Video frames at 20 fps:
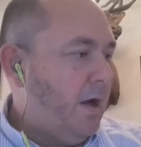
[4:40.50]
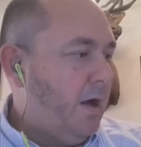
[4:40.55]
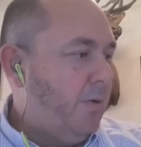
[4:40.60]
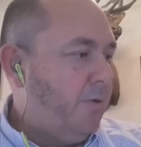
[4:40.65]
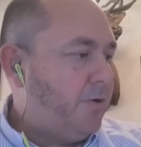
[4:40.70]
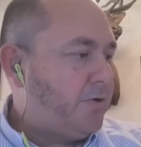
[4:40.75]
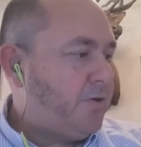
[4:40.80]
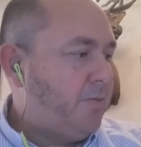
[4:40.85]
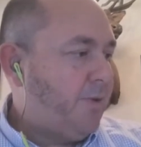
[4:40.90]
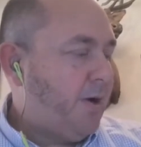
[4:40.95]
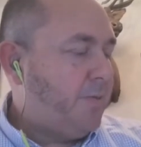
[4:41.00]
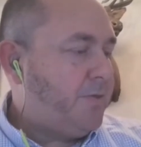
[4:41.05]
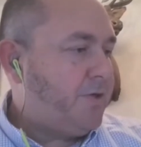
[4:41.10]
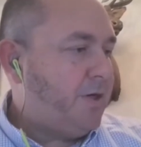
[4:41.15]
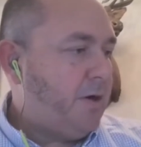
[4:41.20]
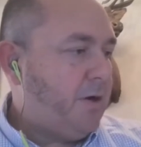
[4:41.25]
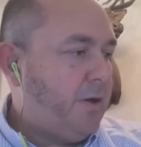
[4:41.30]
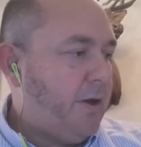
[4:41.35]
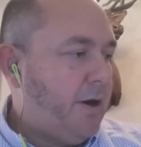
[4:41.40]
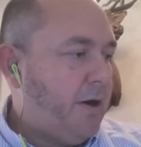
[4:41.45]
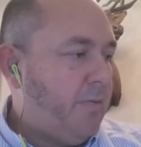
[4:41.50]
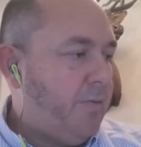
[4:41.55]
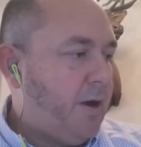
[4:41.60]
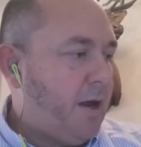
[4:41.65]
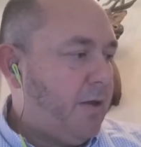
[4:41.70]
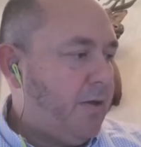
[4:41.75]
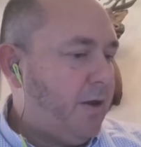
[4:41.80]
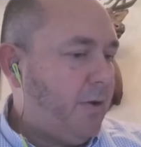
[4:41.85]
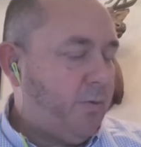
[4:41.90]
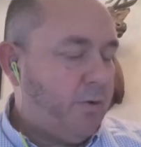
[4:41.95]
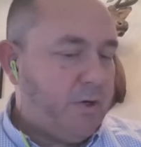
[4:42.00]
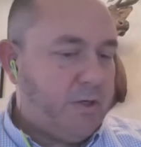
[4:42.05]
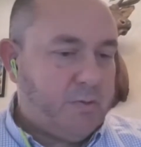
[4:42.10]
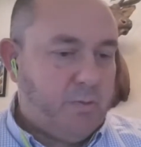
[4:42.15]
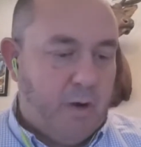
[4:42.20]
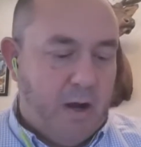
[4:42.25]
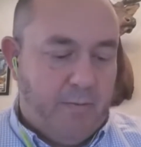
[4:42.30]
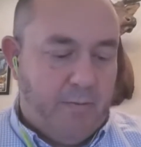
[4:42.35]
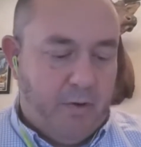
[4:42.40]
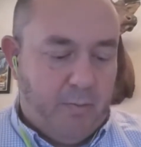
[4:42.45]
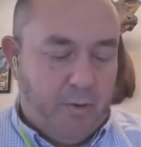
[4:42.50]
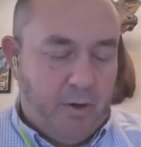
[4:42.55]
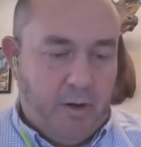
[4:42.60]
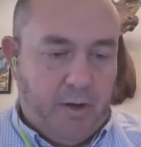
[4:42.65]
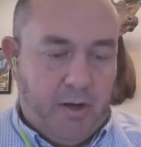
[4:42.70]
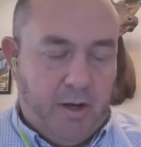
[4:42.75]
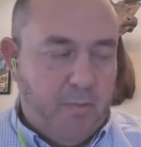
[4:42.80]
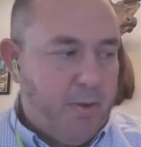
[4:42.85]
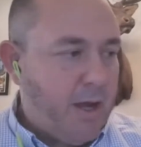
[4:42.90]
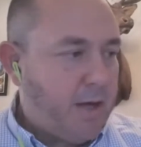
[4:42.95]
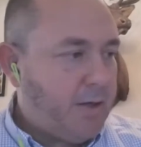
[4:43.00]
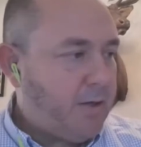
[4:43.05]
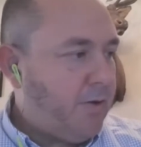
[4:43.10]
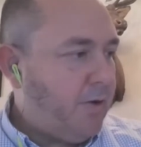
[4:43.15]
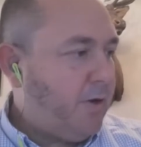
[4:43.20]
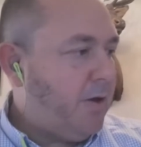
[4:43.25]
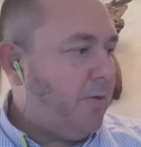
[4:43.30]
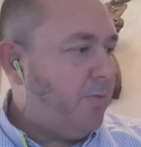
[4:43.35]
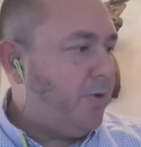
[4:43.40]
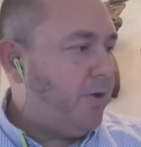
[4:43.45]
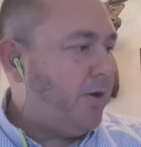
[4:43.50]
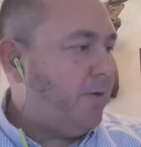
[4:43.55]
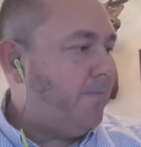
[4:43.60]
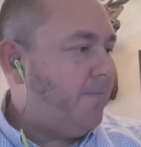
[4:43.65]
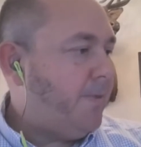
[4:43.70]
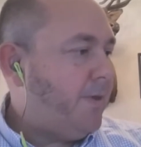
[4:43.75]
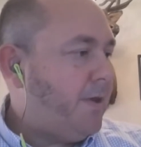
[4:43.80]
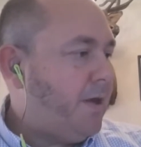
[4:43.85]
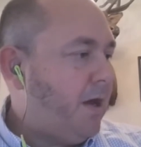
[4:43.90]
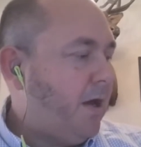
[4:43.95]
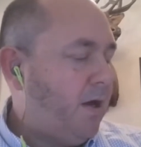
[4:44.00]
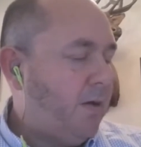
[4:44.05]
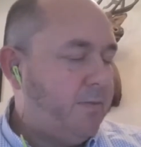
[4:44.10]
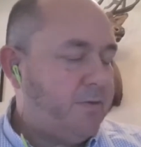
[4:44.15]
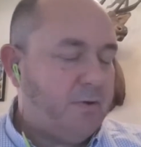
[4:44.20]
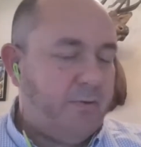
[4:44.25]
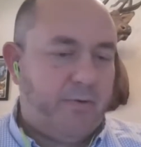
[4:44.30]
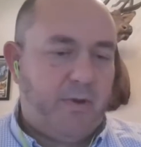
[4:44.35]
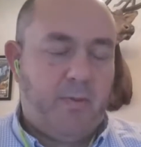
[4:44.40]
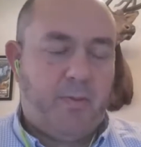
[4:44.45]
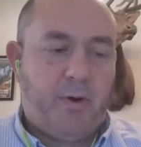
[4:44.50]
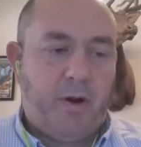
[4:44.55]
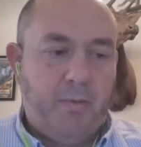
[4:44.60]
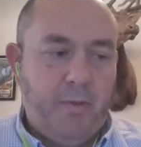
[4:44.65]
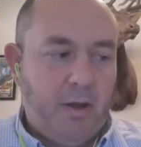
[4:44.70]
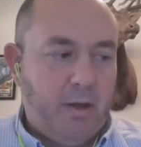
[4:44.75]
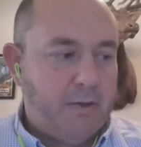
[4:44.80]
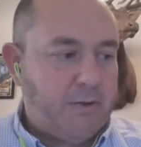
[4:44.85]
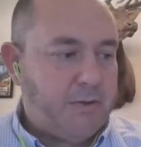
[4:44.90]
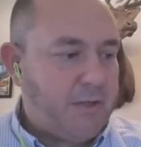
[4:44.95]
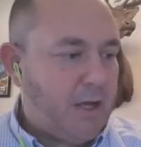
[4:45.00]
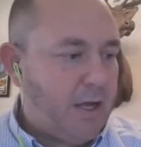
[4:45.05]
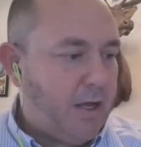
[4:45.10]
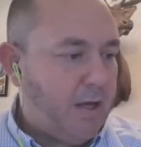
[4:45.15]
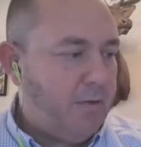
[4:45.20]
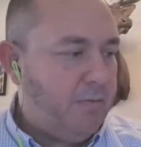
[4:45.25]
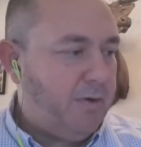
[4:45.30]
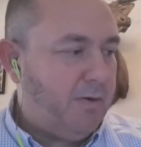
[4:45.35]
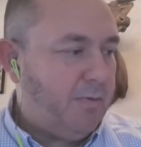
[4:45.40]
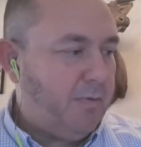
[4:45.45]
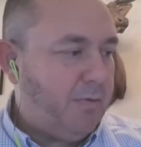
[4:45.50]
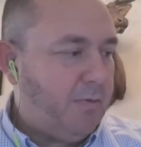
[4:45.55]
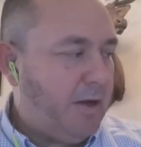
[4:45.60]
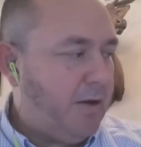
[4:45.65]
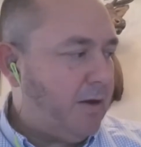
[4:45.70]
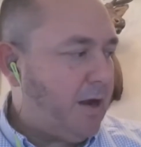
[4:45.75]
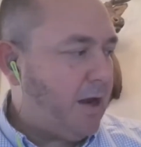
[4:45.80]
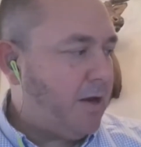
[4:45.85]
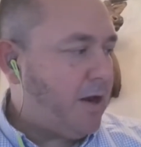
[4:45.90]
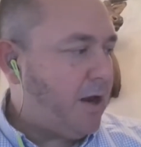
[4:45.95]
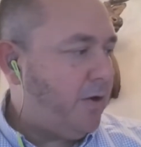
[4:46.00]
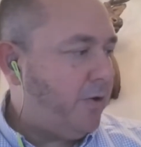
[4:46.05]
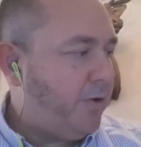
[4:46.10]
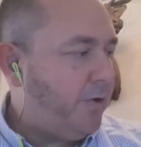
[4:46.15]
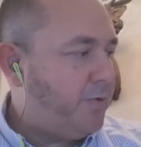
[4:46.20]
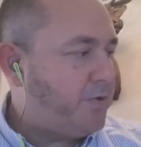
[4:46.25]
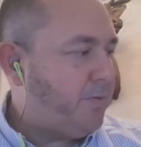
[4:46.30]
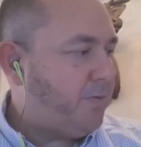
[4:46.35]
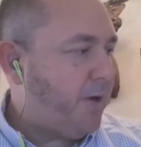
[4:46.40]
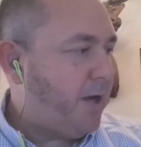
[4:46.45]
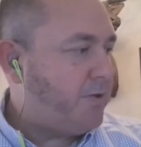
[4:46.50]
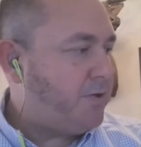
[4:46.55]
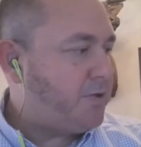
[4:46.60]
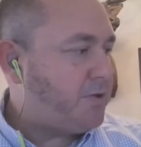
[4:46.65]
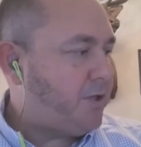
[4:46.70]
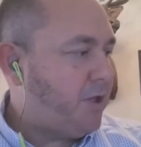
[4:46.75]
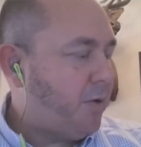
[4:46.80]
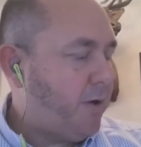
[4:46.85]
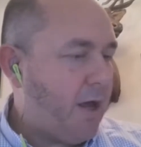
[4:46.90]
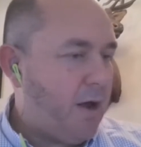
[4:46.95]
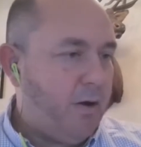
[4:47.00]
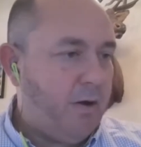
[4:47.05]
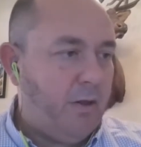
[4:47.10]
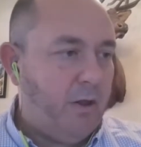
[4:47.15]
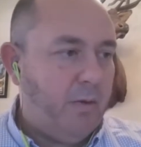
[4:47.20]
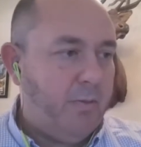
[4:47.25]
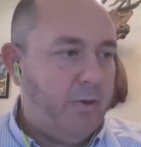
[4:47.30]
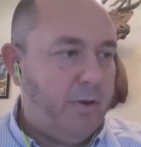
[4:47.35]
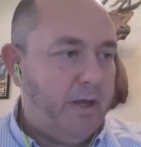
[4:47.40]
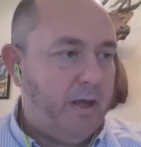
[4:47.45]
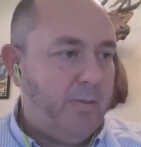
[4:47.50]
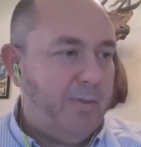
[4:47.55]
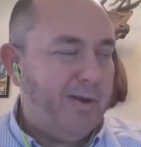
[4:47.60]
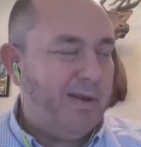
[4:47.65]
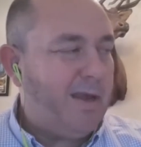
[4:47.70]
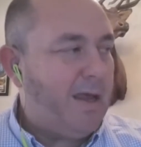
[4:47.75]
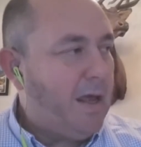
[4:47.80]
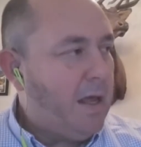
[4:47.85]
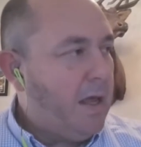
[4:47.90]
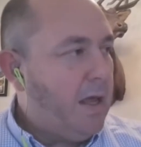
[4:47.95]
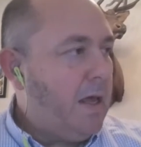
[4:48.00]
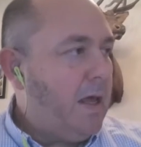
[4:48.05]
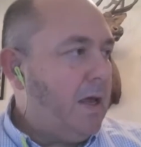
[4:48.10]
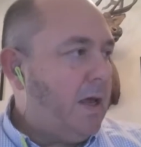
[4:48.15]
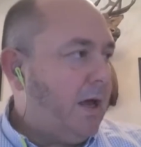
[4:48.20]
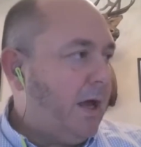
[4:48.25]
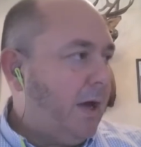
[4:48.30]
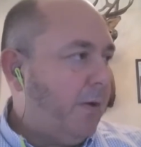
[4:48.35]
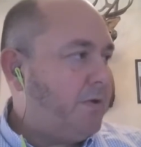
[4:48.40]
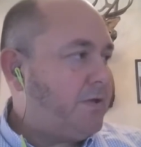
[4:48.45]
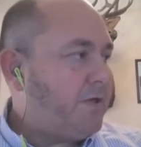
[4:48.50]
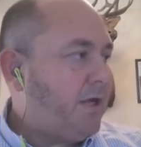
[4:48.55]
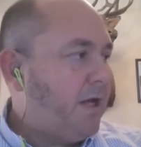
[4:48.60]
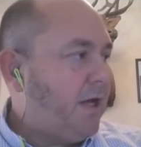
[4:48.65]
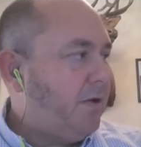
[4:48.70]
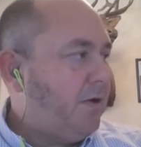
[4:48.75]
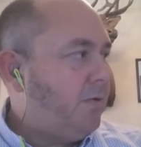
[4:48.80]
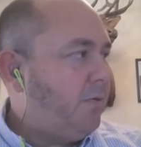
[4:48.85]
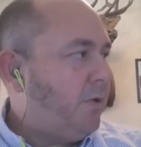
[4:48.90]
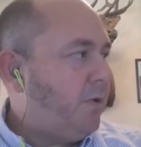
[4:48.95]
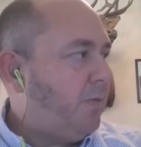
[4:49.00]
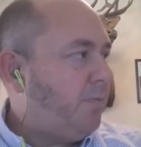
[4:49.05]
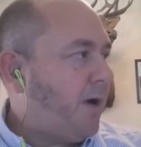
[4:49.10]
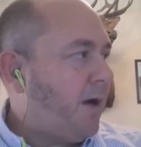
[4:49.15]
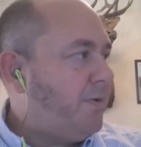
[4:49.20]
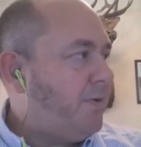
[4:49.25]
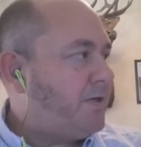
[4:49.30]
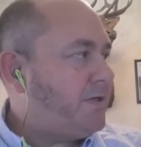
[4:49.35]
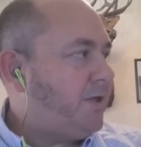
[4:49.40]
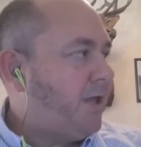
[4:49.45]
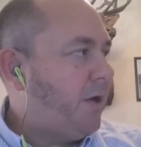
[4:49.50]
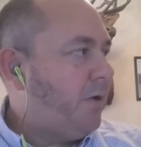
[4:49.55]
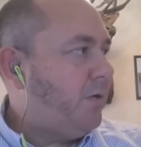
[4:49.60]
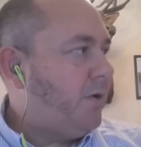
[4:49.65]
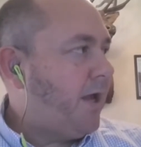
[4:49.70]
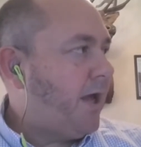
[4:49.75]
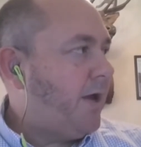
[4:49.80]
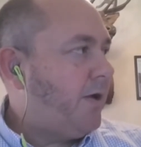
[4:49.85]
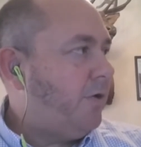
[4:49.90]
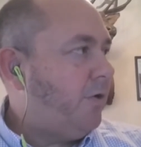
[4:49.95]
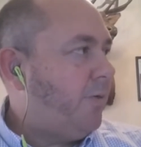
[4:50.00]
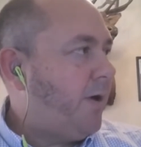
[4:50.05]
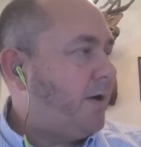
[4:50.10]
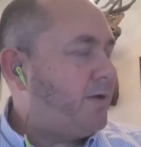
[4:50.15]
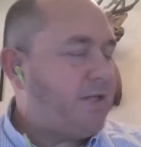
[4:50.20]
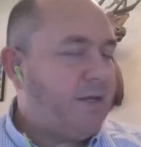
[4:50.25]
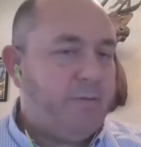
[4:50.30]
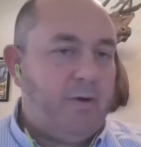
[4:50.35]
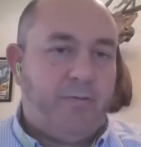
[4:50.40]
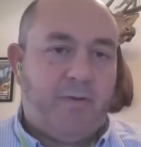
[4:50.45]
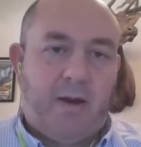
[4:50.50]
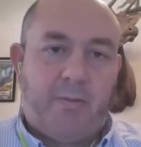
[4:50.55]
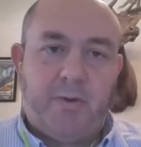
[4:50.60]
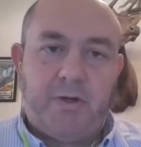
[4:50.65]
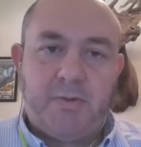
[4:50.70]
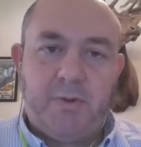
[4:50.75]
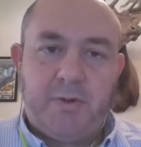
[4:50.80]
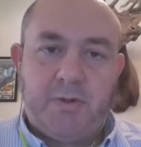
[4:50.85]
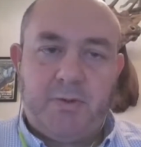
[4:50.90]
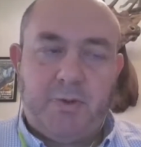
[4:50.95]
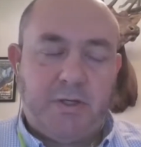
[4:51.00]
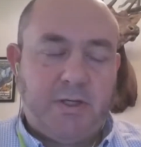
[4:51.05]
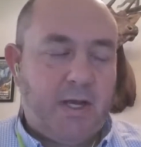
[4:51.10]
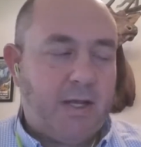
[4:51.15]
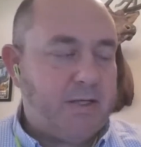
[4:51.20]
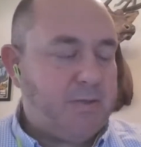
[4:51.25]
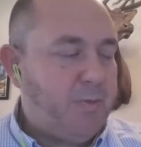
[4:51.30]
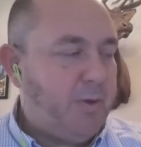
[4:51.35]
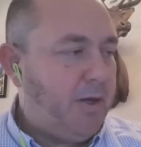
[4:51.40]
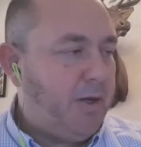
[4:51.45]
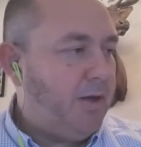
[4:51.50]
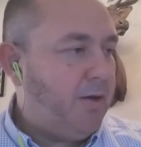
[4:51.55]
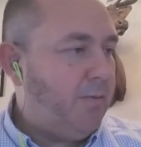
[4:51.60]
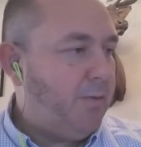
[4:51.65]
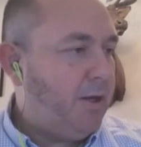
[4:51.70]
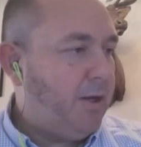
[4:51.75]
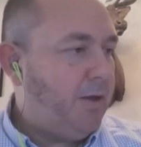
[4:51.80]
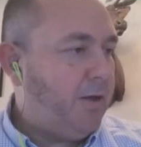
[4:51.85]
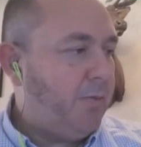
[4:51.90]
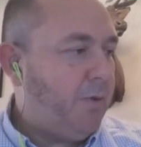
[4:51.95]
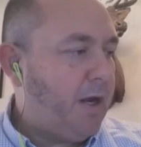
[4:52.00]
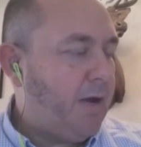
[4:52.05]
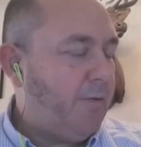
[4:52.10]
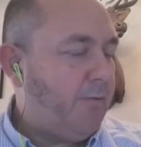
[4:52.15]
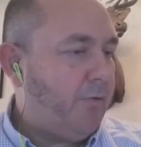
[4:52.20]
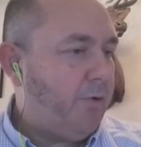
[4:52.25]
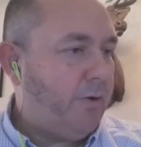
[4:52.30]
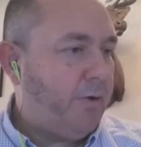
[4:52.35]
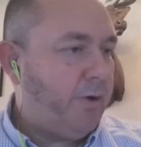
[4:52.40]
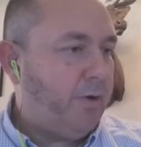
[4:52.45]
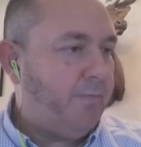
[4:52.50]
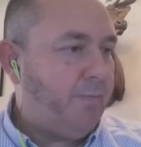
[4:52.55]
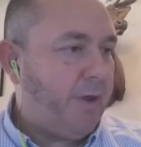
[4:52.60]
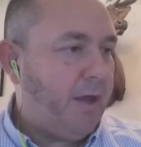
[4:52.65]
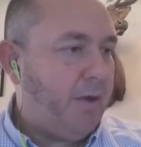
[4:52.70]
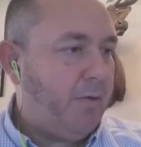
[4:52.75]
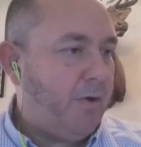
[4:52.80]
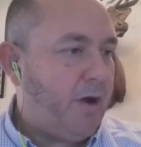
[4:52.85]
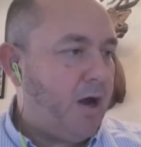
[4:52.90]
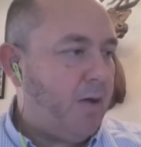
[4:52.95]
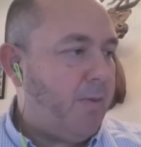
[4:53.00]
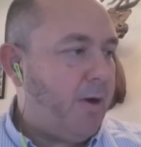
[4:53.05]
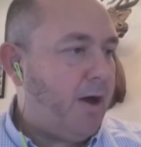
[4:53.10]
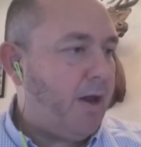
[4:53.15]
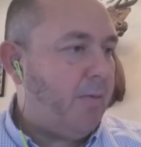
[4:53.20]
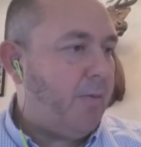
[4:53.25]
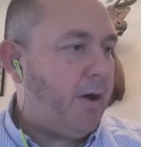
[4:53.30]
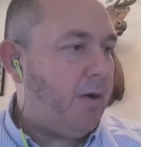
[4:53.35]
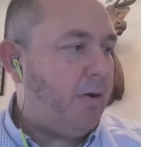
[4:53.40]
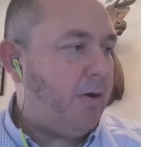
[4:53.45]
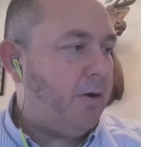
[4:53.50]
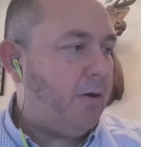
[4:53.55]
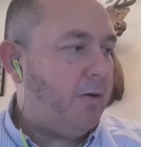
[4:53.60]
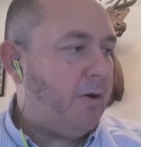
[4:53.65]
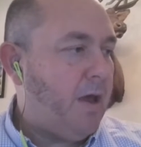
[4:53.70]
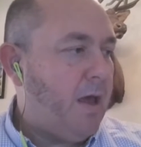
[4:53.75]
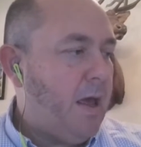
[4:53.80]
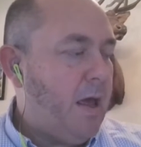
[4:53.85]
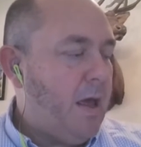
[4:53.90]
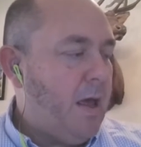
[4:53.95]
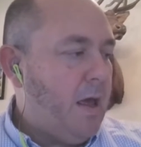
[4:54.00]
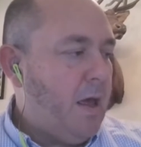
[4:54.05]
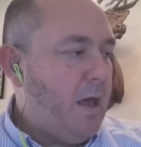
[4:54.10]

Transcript: There's some bumps here and there, but I think we're having a pretty good impact on the company. So for the Permian side, I mean, I know there was a major slowdown globally, but I would say it probably slowed down to about 75% speed in Midland. We never really hit rock bottom out here.